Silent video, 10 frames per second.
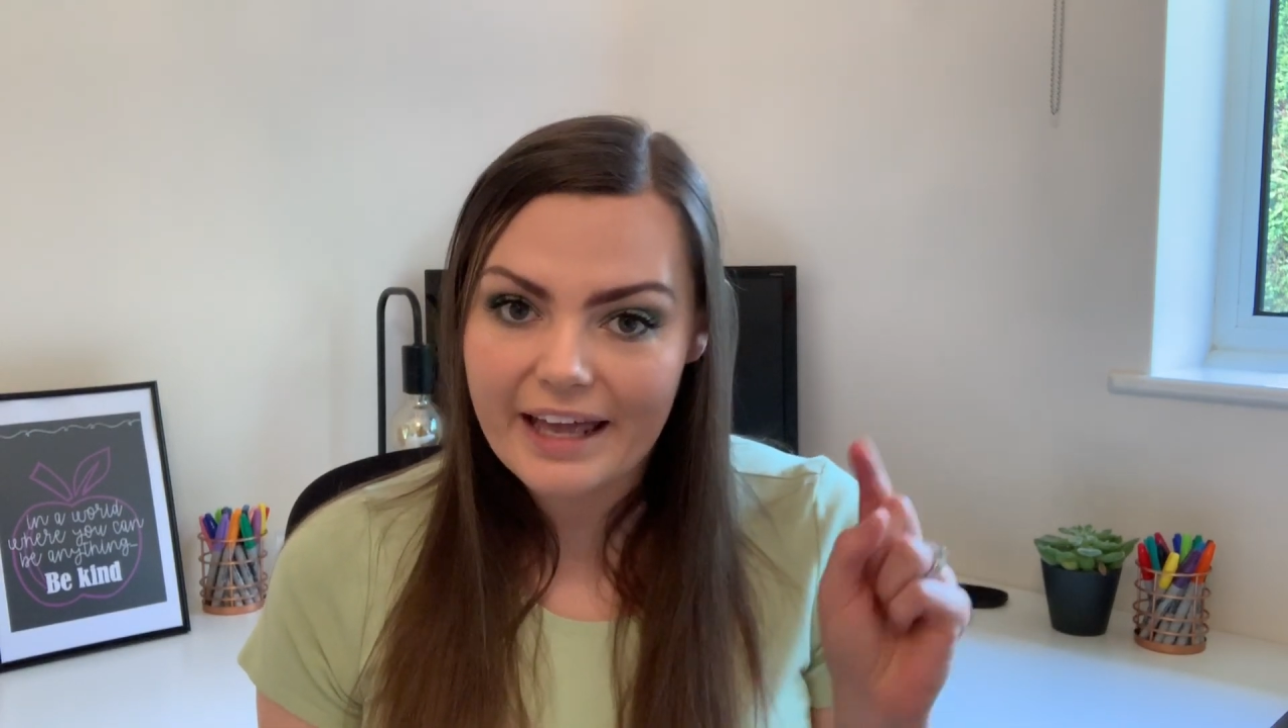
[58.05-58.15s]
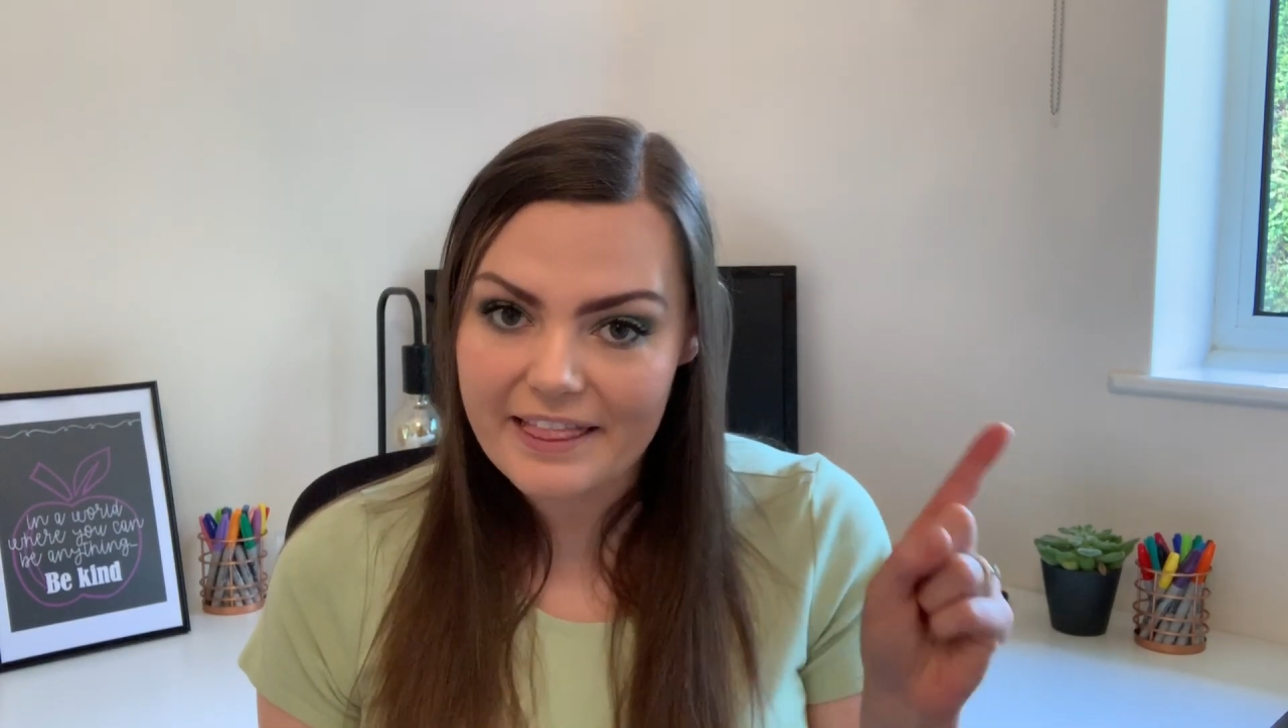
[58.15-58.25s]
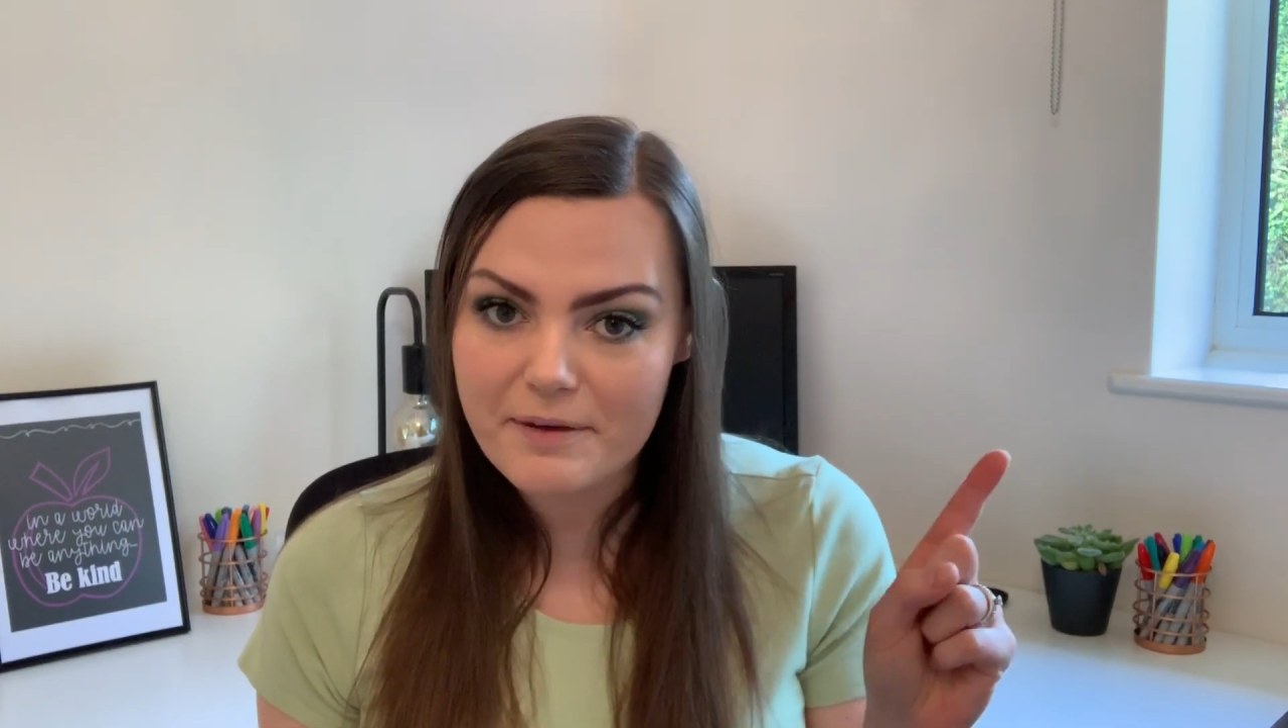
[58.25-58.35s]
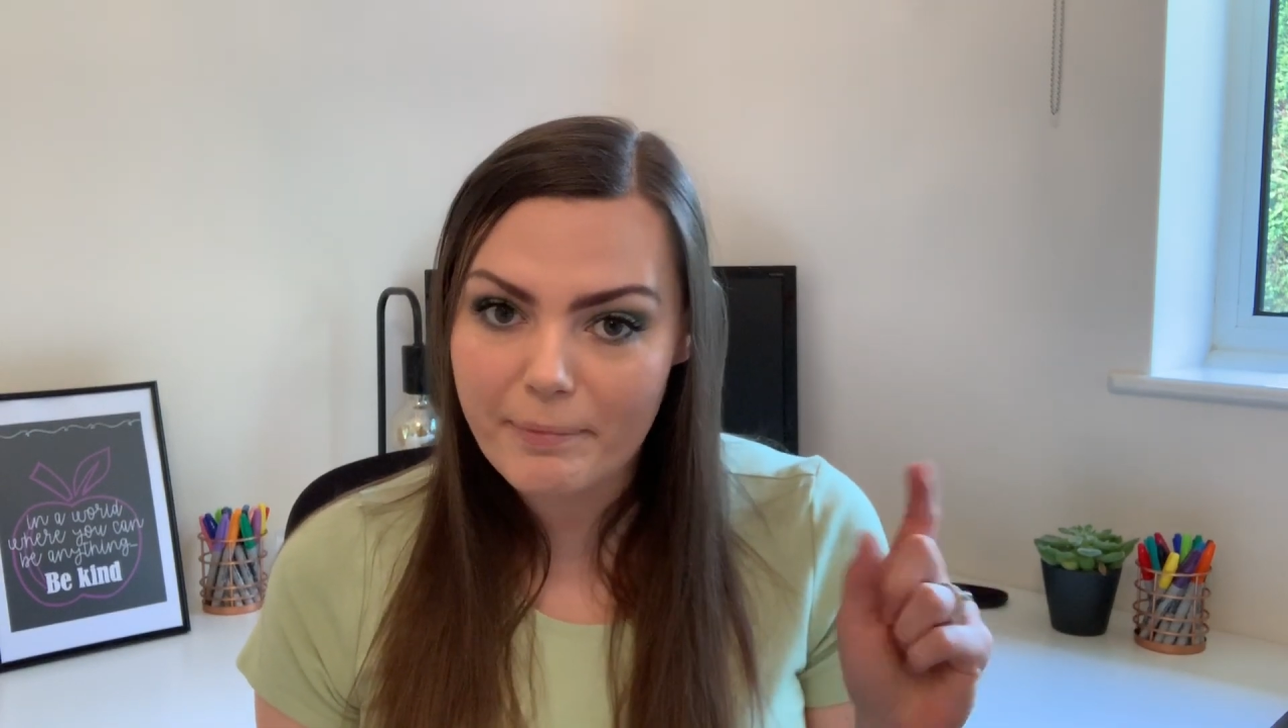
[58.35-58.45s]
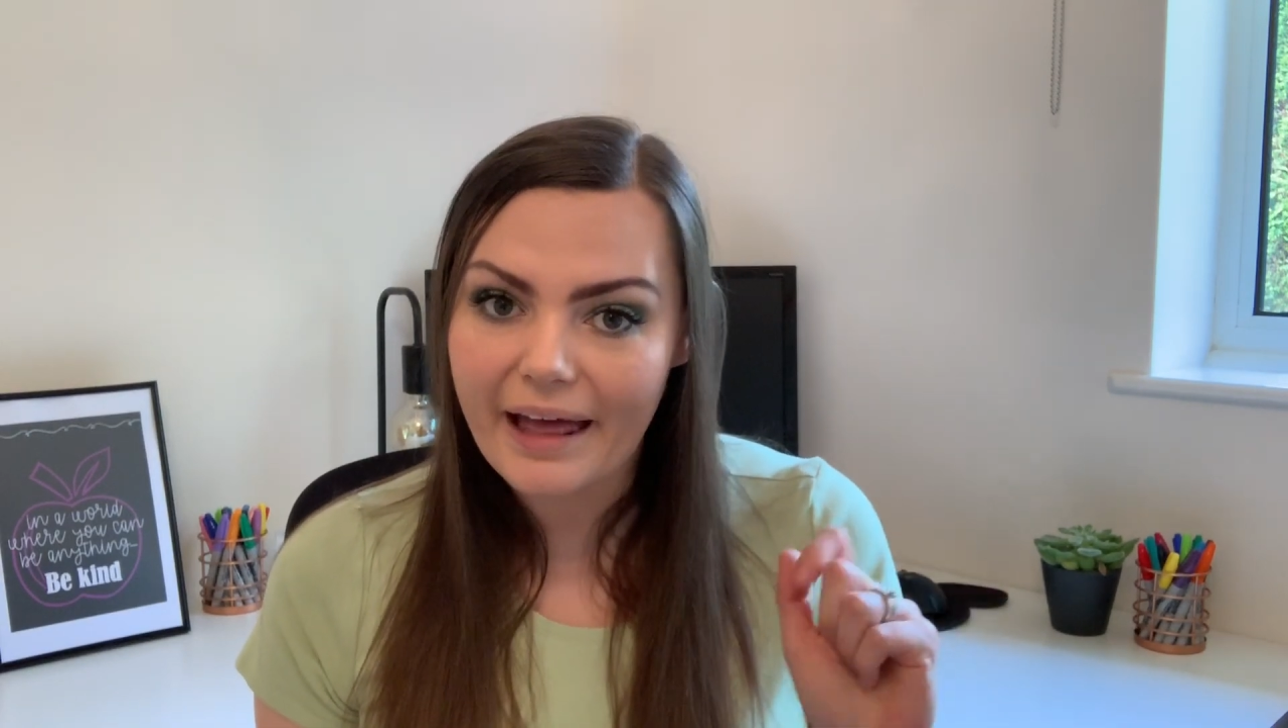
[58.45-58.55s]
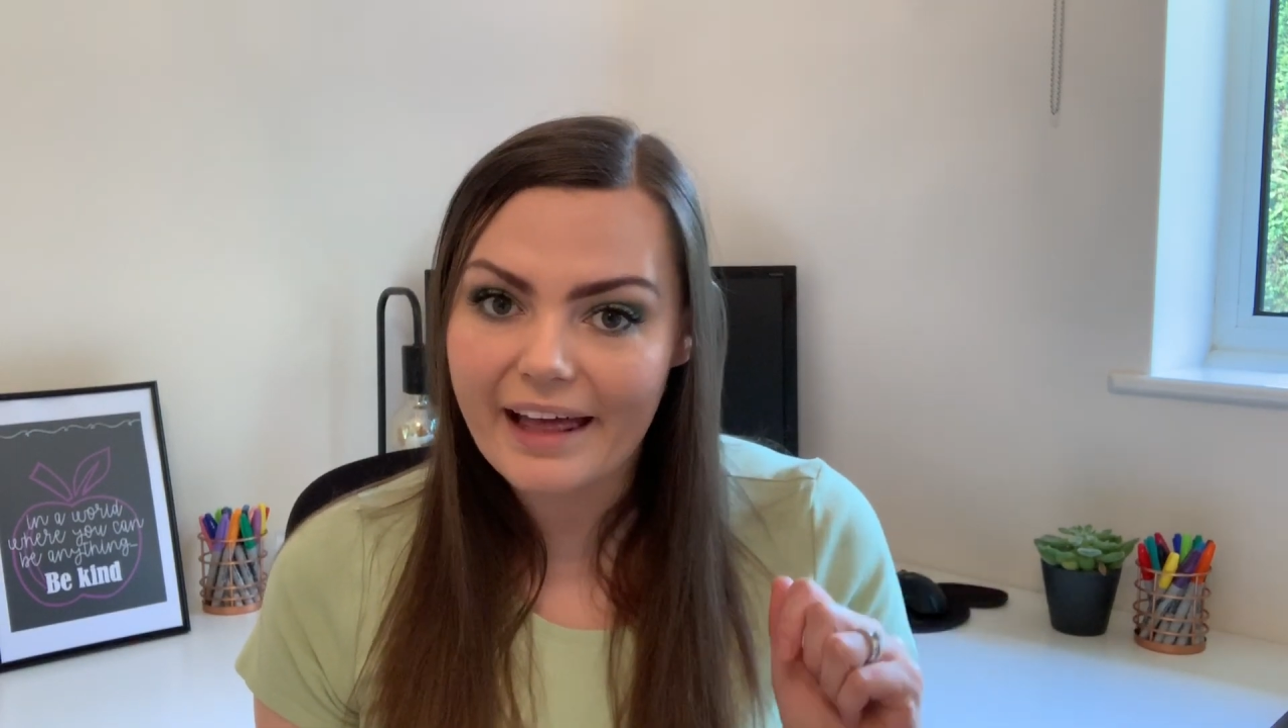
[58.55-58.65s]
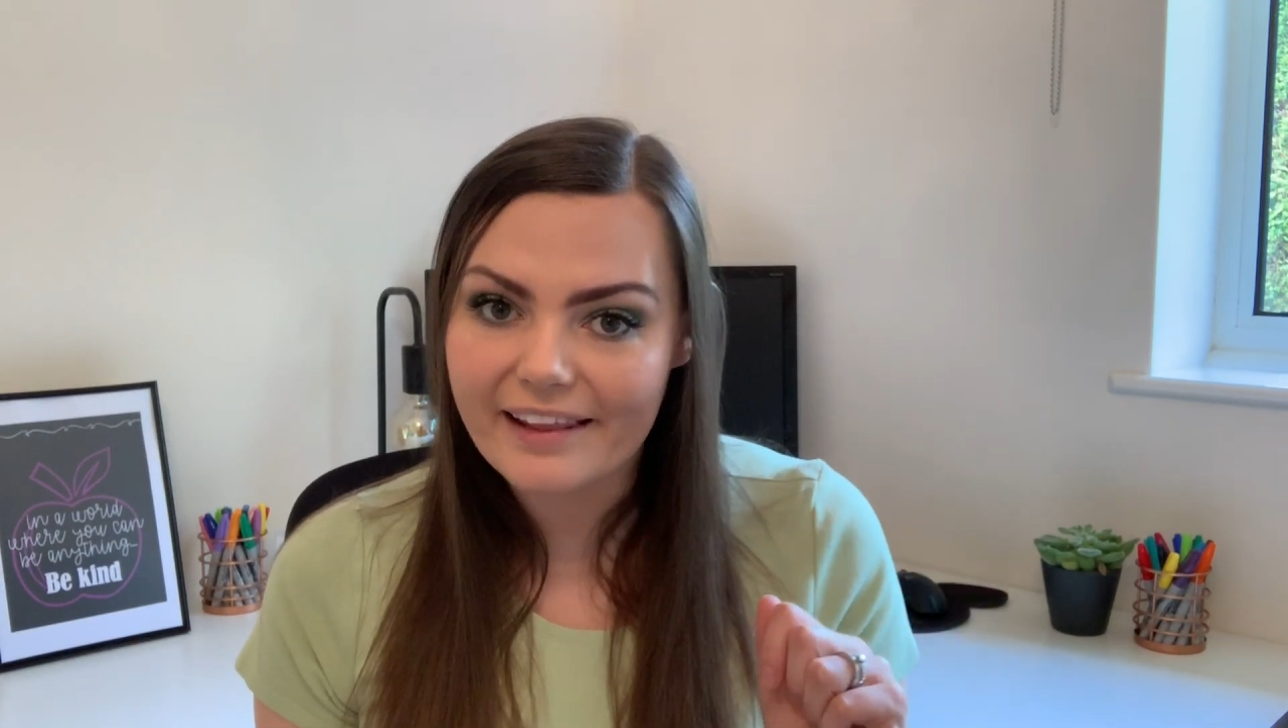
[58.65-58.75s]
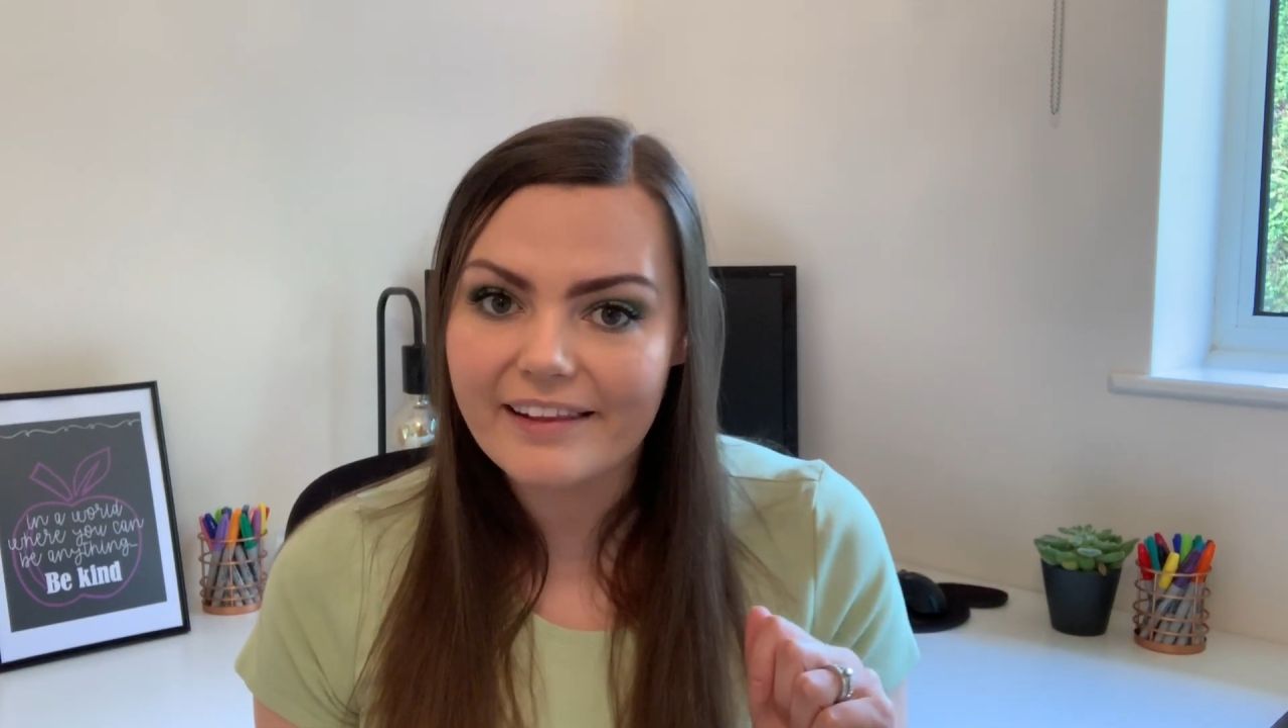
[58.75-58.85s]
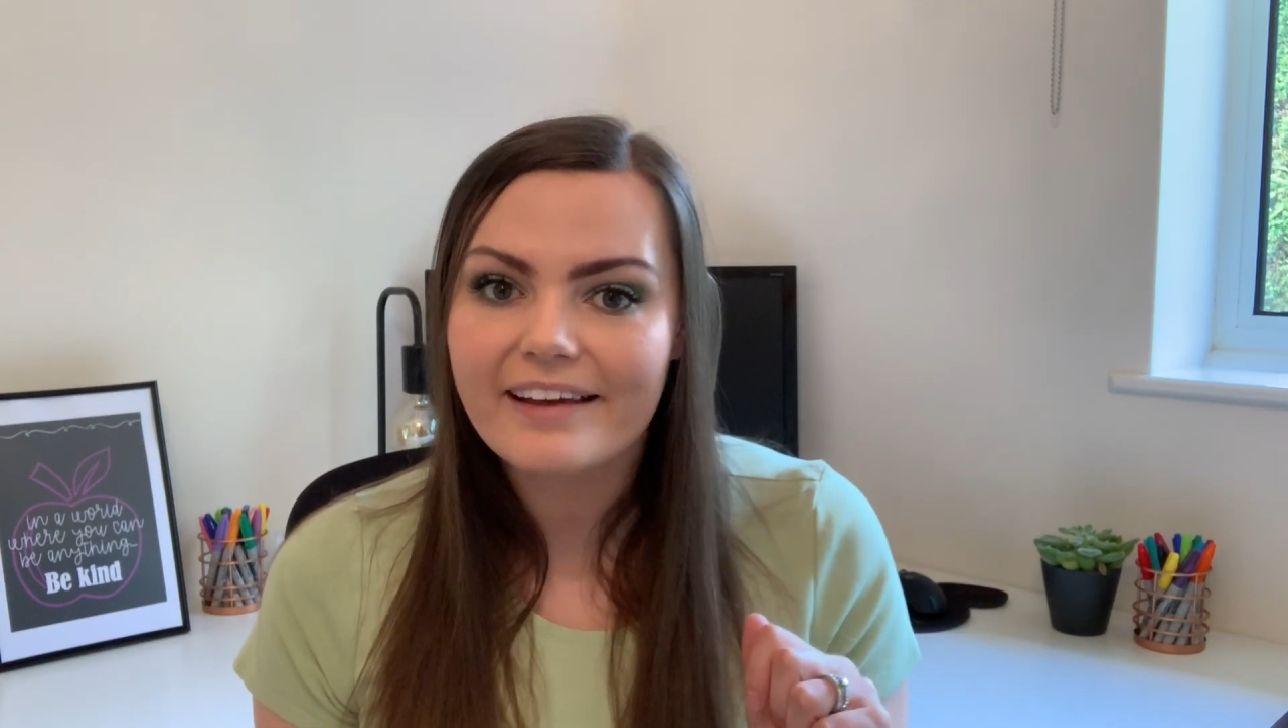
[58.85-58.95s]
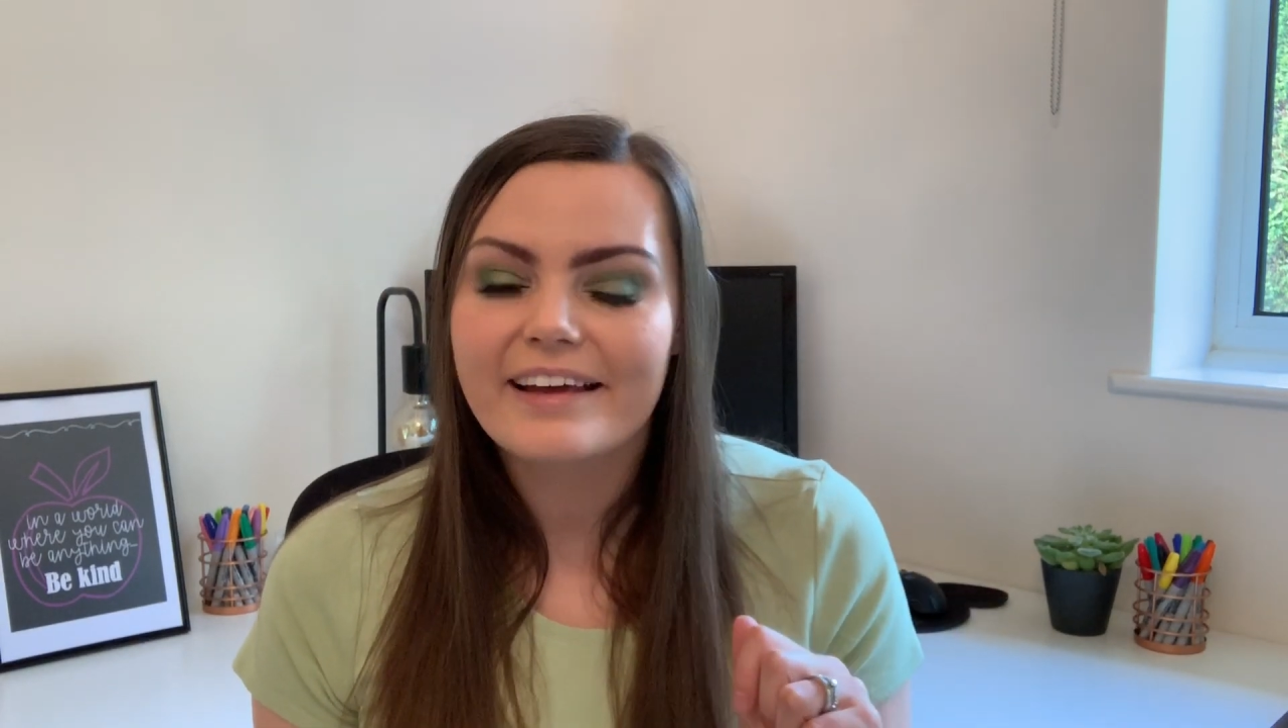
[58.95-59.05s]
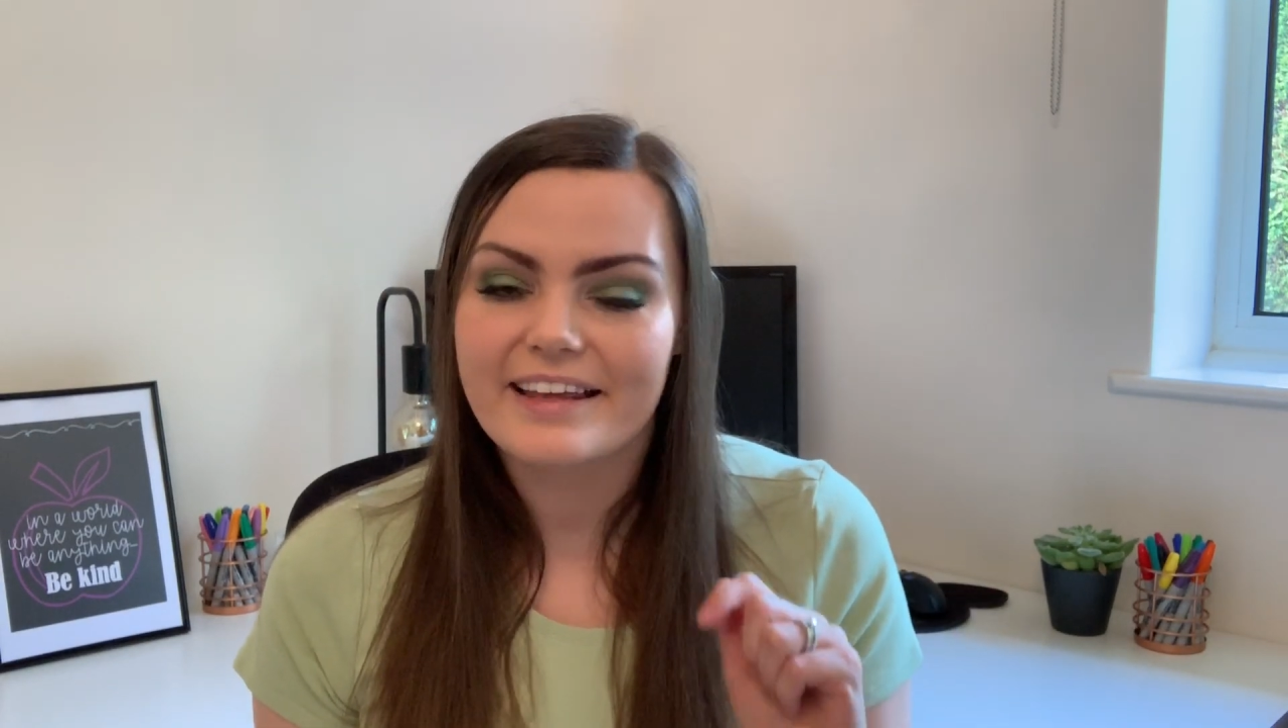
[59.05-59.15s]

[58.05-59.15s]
hit the bell,